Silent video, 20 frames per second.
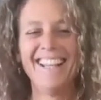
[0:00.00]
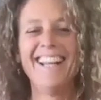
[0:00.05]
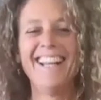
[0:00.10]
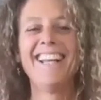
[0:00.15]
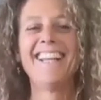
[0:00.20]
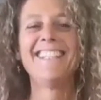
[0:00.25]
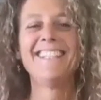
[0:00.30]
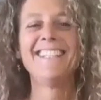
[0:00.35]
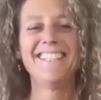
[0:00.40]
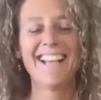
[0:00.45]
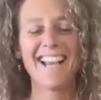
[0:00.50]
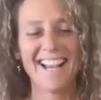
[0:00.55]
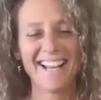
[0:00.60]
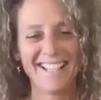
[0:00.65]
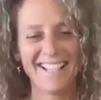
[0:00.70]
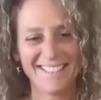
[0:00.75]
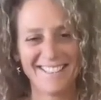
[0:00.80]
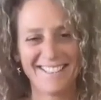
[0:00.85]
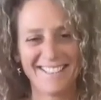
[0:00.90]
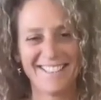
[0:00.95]

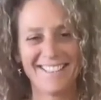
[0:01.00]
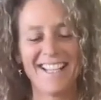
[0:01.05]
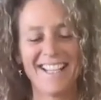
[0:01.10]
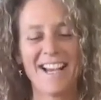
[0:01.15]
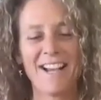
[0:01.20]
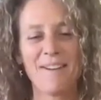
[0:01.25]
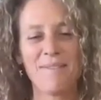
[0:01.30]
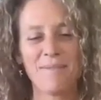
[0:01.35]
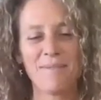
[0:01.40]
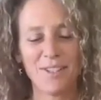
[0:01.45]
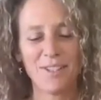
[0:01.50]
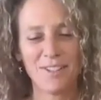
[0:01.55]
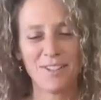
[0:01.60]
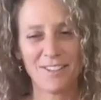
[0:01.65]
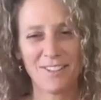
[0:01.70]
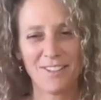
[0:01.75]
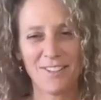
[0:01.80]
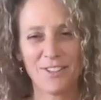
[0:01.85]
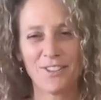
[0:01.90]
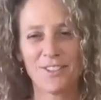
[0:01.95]
yes, yep,
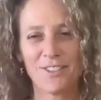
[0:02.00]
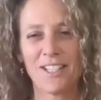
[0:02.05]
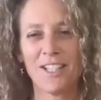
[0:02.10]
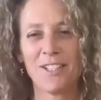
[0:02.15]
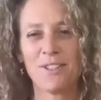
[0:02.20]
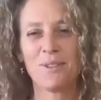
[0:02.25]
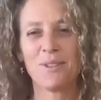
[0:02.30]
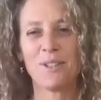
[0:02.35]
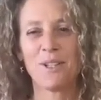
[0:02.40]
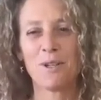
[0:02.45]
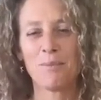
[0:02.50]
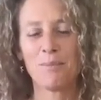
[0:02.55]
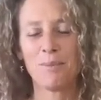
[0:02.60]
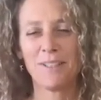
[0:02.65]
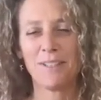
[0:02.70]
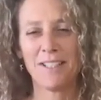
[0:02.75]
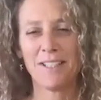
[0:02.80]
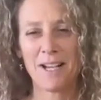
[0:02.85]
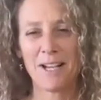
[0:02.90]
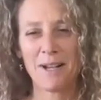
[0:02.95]
your schedule
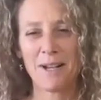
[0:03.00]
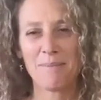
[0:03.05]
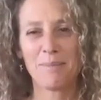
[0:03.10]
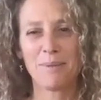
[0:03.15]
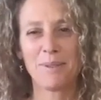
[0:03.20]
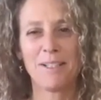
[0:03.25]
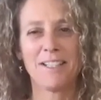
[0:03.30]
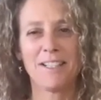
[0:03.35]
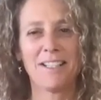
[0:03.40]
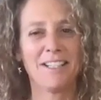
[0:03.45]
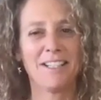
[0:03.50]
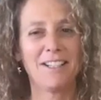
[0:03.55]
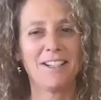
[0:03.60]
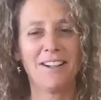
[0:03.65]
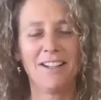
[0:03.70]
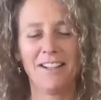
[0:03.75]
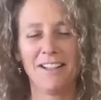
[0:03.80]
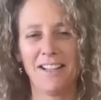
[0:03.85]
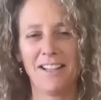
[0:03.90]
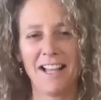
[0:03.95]
opened up and it
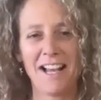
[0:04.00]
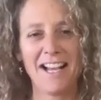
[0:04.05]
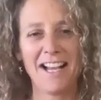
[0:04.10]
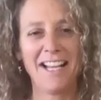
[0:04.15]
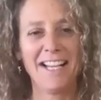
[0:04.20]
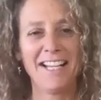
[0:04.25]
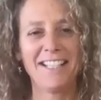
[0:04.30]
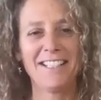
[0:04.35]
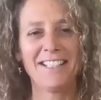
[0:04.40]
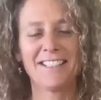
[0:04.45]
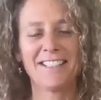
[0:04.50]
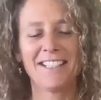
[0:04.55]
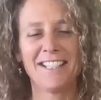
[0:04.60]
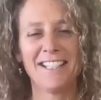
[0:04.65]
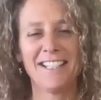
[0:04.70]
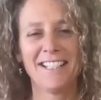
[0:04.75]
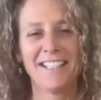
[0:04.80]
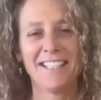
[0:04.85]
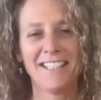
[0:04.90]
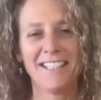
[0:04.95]
all aligned.
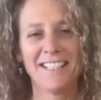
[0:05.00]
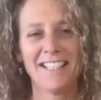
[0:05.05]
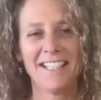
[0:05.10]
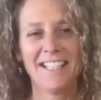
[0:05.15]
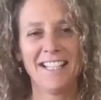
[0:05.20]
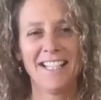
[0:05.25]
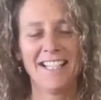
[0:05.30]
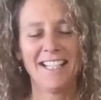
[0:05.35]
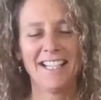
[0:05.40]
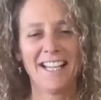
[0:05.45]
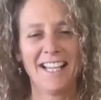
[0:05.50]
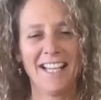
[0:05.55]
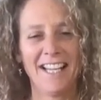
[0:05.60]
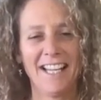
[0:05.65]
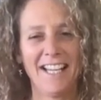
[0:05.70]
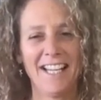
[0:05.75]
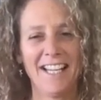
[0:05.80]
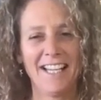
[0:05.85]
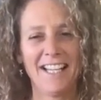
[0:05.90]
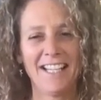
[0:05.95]

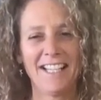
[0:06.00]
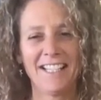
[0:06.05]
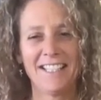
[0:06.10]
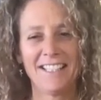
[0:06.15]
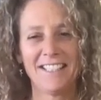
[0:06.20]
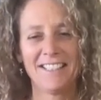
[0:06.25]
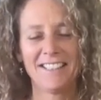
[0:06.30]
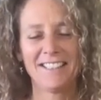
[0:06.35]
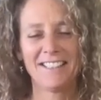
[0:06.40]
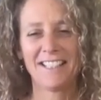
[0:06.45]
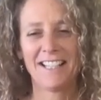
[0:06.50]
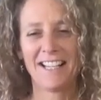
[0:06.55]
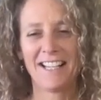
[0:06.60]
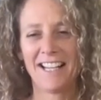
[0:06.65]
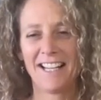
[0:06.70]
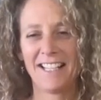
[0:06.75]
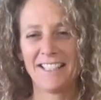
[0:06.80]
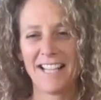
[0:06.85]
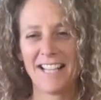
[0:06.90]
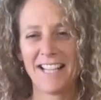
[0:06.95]
And
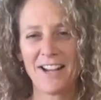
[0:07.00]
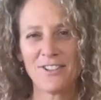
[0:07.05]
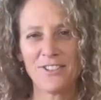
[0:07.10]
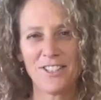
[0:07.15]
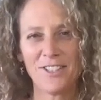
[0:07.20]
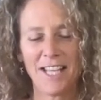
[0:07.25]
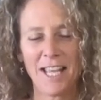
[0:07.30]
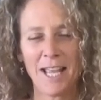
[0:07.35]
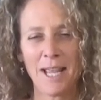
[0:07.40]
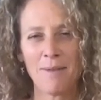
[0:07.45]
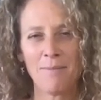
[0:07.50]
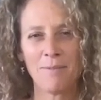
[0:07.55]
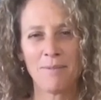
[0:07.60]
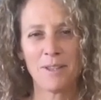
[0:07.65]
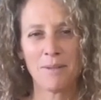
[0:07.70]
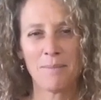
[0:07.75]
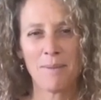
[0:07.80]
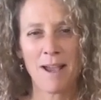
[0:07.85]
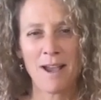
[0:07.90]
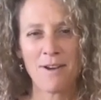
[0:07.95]
down she came
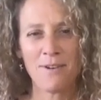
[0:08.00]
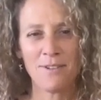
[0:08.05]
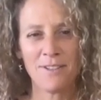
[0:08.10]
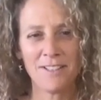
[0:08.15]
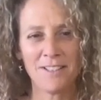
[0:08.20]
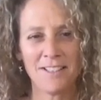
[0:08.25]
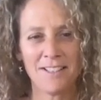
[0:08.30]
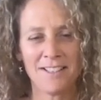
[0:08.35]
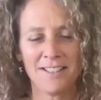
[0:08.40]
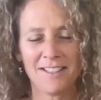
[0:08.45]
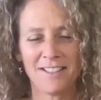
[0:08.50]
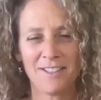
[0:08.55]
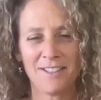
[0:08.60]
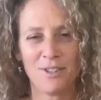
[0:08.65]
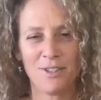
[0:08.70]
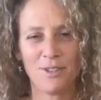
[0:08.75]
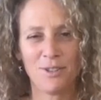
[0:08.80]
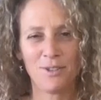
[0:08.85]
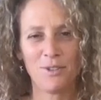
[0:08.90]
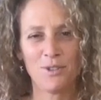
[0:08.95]
from the mountains
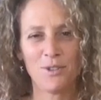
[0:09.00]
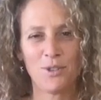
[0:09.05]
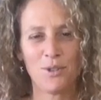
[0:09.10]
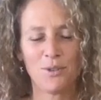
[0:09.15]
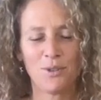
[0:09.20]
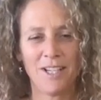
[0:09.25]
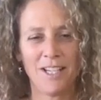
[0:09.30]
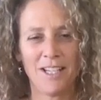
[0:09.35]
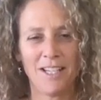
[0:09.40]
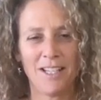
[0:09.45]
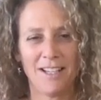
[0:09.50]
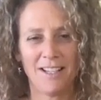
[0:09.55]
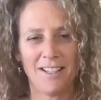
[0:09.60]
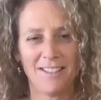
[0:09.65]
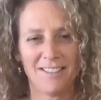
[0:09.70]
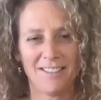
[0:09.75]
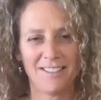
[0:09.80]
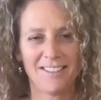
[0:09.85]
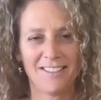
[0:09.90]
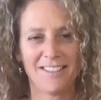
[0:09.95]
to join
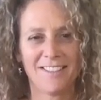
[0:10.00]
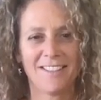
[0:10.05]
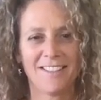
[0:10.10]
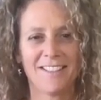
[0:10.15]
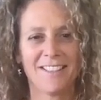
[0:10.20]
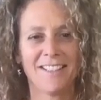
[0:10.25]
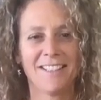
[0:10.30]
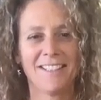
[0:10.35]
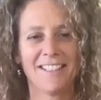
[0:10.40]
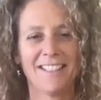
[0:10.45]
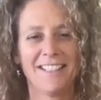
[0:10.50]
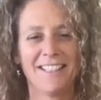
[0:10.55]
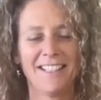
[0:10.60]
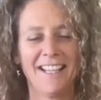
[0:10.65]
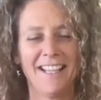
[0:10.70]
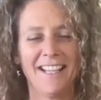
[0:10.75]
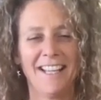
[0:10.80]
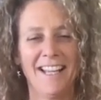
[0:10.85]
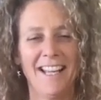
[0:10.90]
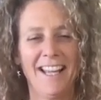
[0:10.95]
us.
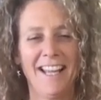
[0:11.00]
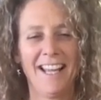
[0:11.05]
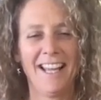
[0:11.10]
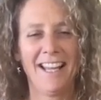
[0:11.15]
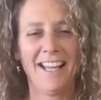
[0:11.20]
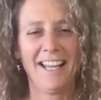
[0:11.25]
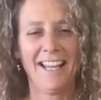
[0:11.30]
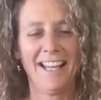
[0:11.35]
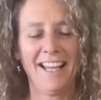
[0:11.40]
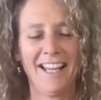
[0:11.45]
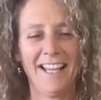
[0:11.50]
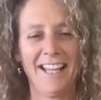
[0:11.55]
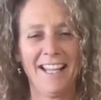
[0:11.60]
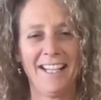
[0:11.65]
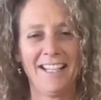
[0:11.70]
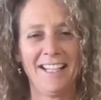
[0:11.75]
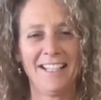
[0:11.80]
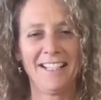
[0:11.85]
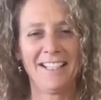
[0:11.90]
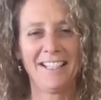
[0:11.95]

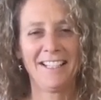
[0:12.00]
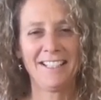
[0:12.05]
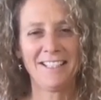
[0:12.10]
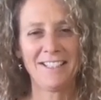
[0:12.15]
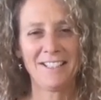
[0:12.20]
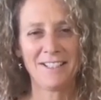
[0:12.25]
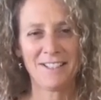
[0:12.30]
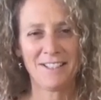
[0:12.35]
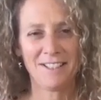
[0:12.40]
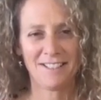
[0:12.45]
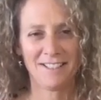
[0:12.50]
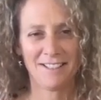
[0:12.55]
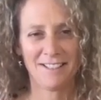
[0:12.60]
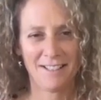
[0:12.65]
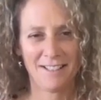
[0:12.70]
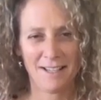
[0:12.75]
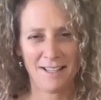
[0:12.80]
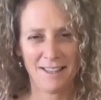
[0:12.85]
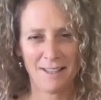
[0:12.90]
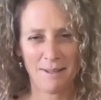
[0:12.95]
And
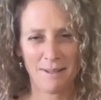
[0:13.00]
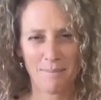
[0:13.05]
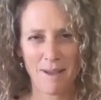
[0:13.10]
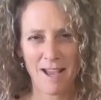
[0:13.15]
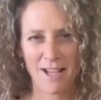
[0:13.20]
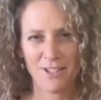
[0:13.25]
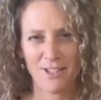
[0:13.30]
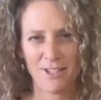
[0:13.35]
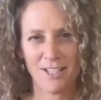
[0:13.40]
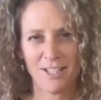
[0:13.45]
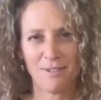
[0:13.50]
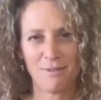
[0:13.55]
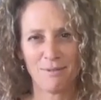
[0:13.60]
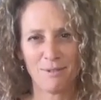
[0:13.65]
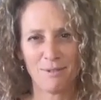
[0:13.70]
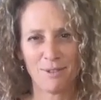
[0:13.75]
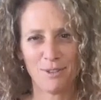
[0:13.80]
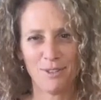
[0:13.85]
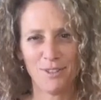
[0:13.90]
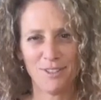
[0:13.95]
then the magic
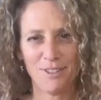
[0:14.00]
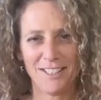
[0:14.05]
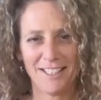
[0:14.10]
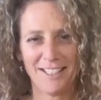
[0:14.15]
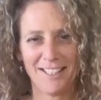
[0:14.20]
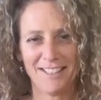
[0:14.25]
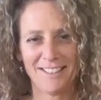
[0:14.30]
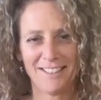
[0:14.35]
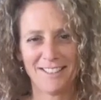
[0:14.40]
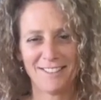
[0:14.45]
unfolded.